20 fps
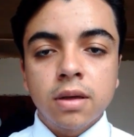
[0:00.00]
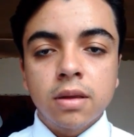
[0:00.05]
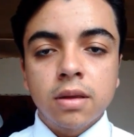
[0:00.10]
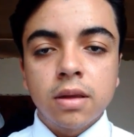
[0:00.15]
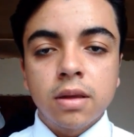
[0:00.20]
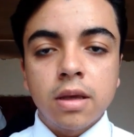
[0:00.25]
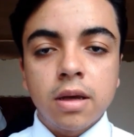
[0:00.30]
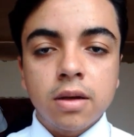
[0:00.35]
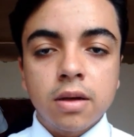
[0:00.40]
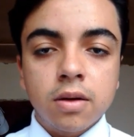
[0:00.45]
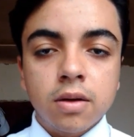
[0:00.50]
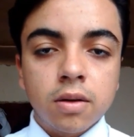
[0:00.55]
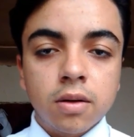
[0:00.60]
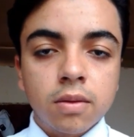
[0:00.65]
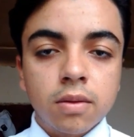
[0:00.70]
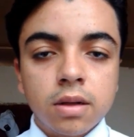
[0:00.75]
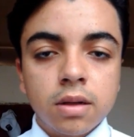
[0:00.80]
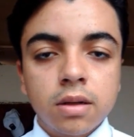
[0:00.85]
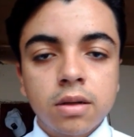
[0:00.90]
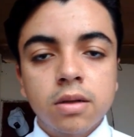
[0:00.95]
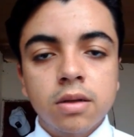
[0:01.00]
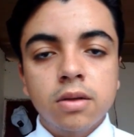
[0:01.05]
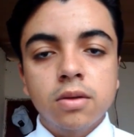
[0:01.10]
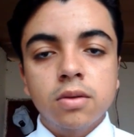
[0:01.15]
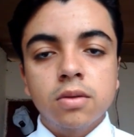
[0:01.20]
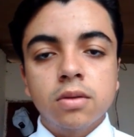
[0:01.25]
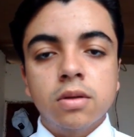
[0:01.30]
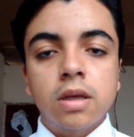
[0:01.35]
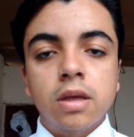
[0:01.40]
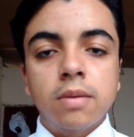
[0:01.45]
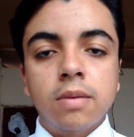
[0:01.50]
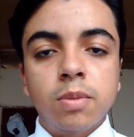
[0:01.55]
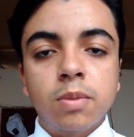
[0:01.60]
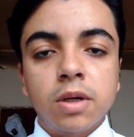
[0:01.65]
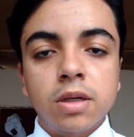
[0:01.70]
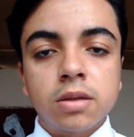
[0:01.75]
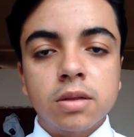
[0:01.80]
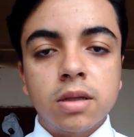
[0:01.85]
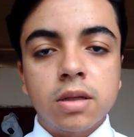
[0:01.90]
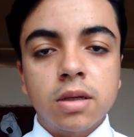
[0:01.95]
they correctly use the
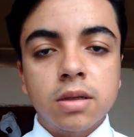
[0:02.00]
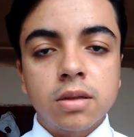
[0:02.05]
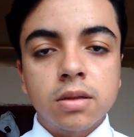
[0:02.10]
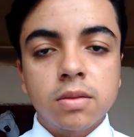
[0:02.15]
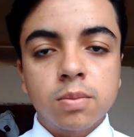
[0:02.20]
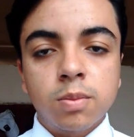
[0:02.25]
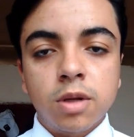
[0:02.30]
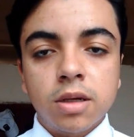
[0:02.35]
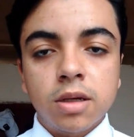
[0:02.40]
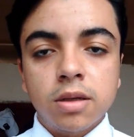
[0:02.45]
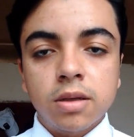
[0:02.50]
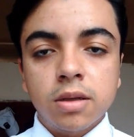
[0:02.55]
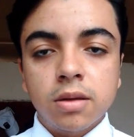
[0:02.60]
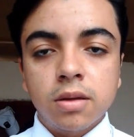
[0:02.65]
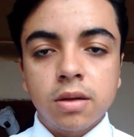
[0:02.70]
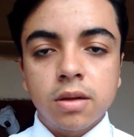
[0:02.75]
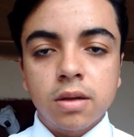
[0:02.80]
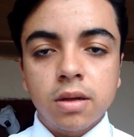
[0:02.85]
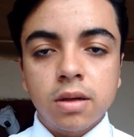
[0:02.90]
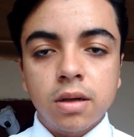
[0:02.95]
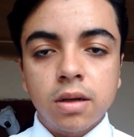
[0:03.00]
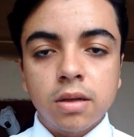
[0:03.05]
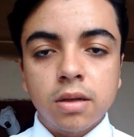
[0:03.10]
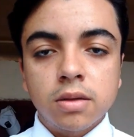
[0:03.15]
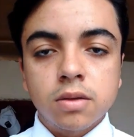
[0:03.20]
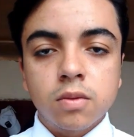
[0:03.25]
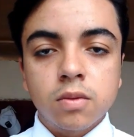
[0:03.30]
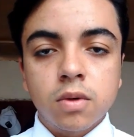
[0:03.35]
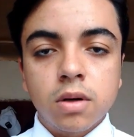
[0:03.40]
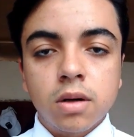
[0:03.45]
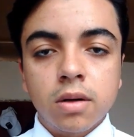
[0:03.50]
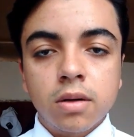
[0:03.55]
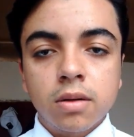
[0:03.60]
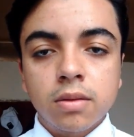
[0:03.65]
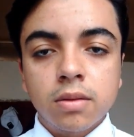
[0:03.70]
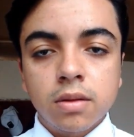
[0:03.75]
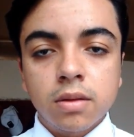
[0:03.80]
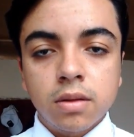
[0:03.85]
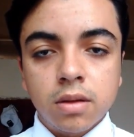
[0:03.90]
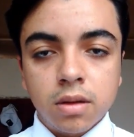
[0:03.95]
past tense played elsewhere,
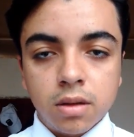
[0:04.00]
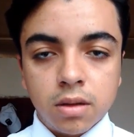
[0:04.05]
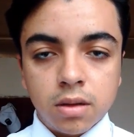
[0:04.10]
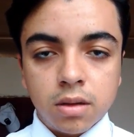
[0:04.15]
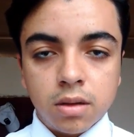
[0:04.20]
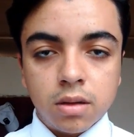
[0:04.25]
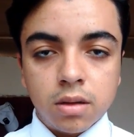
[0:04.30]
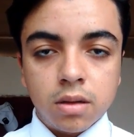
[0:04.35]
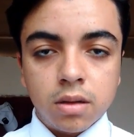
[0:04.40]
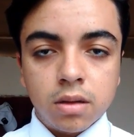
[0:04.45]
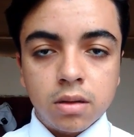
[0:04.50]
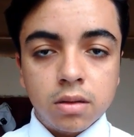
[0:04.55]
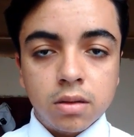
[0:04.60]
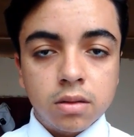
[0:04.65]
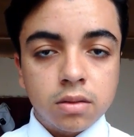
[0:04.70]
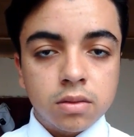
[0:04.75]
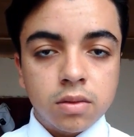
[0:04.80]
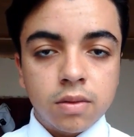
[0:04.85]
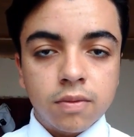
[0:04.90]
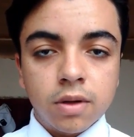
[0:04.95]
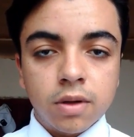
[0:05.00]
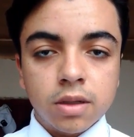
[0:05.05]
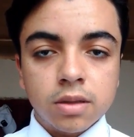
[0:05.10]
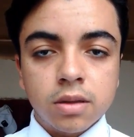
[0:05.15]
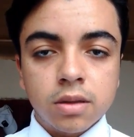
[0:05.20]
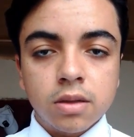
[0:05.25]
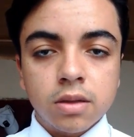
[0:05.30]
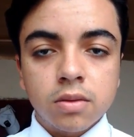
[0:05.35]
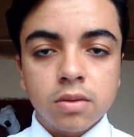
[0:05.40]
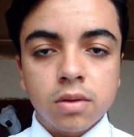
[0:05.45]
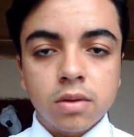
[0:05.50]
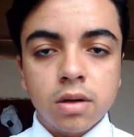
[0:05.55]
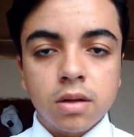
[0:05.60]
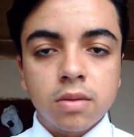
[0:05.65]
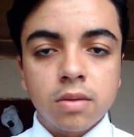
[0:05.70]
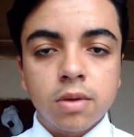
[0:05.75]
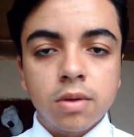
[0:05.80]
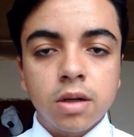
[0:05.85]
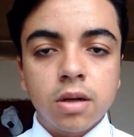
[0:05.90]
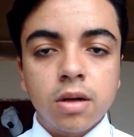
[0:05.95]
this reflects natural
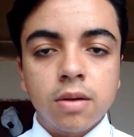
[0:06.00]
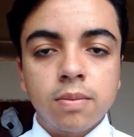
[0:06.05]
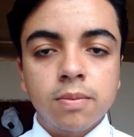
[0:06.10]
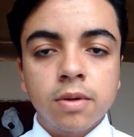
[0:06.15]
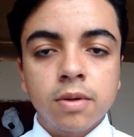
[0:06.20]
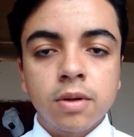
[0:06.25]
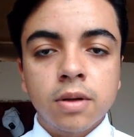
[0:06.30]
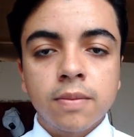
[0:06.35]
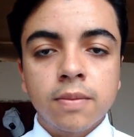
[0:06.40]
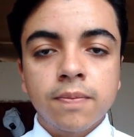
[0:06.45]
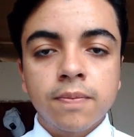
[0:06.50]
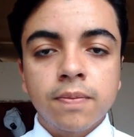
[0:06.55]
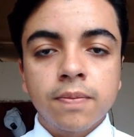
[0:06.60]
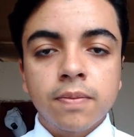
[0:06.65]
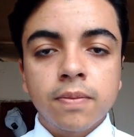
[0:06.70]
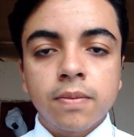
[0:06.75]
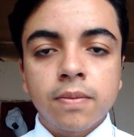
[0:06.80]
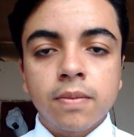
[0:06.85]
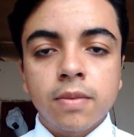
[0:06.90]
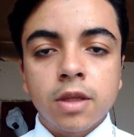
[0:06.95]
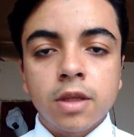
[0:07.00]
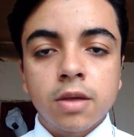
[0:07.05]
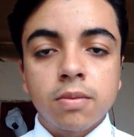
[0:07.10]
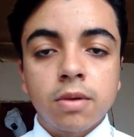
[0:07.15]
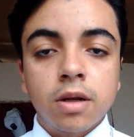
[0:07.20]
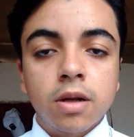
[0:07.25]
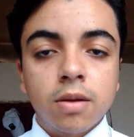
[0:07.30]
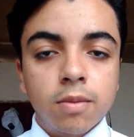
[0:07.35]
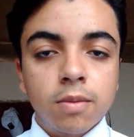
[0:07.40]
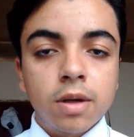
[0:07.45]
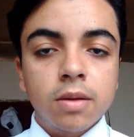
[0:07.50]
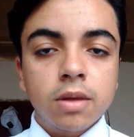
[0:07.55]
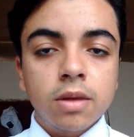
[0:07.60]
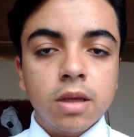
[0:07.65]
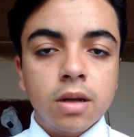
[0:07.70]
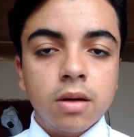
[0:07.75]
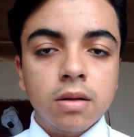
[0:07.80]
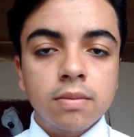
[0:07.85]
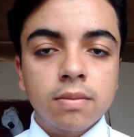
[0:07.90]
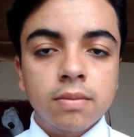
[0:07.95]

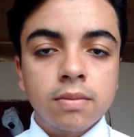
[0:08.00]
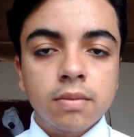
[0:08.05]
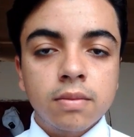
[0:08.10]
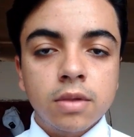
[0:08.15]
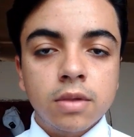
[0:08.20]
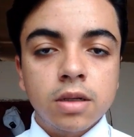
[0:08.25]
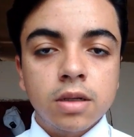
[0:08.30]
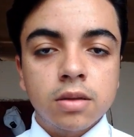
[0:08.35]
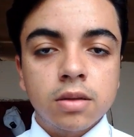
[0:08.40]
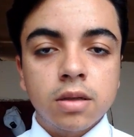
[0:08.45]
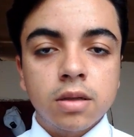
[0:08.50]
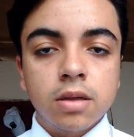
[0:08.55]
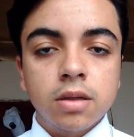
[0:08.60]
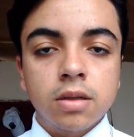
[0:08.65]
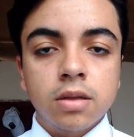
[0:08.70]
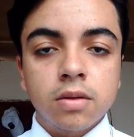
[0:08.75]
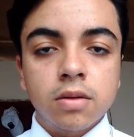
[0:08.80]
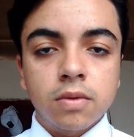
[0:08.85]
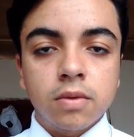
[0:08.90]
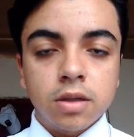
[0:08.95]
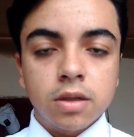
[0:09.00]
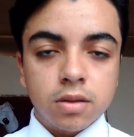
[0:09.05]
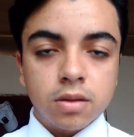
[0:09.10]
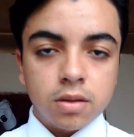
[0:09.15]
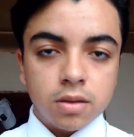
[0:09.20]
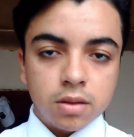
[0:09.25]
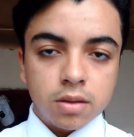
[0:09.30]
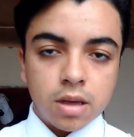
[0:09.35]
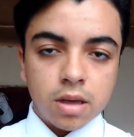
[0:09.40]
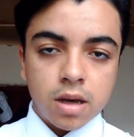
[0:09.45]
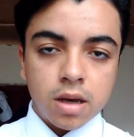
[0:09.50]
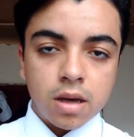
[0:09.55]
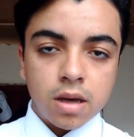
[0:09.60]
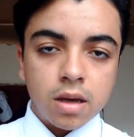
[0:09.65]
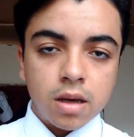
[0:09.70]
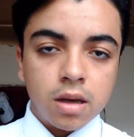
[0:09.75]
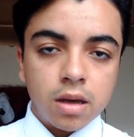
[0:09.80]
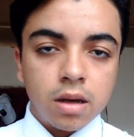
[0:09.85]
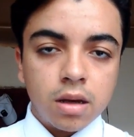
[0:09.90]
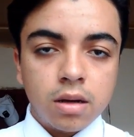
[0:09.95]
developmental stage rather
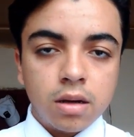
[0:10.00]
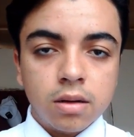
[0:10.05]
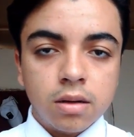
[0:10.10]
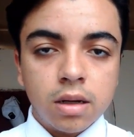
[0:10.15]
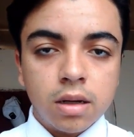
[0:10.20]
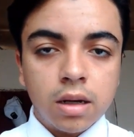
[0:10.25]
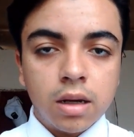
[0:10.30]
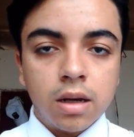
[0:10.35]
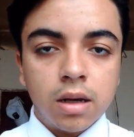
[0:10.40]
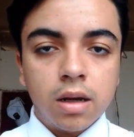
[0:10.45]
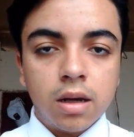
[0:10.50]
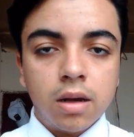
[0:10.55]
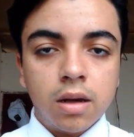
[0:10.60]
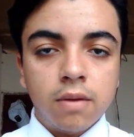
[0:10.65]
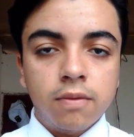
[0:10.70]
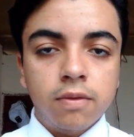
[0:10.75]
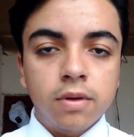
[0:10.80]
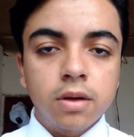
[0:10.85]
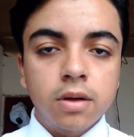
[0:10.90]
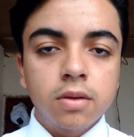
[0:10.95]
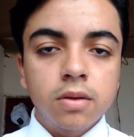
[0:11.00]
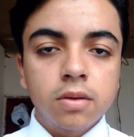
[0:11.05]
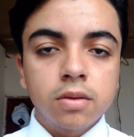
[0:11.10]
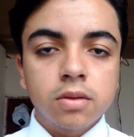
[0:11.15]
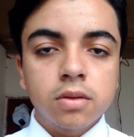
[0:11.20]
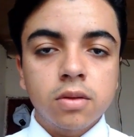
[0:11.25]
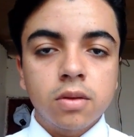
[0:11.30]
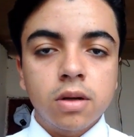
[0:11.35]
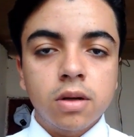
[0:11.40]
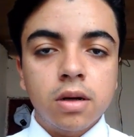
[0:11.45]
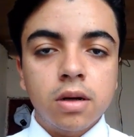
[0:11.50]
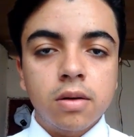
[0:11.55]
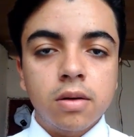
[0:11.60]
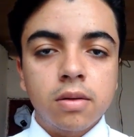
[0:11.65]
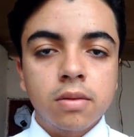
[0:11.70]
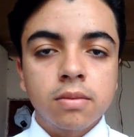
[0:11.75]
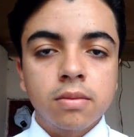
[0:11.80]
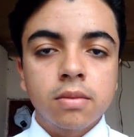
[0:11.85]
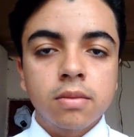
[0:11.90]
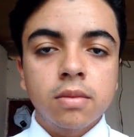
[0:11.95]
than a failure to
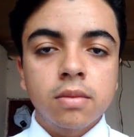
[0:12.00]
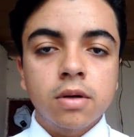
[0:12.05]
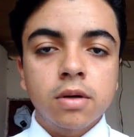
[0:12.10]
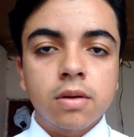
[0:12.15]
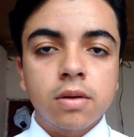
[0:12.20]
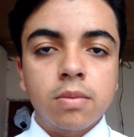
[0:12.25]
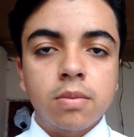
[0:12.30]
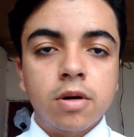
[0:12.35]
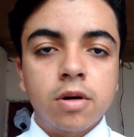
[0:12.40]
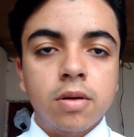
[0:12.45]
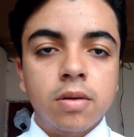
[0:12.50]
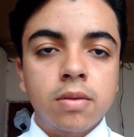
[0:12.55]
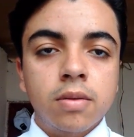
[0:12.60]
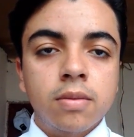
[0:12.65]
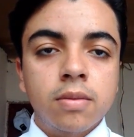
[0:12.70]
learn grammar.